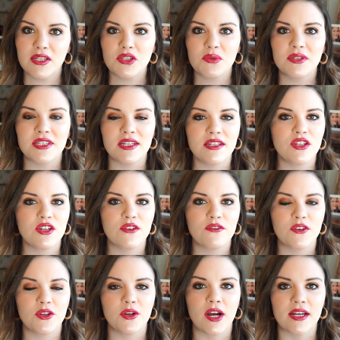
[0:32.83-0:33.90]
so it's easier for
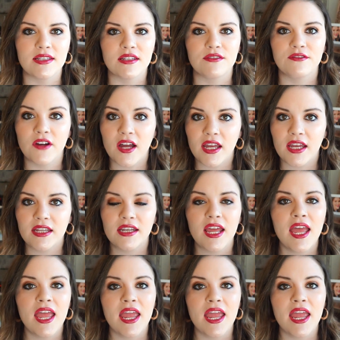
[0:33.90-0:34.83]
you guys to find,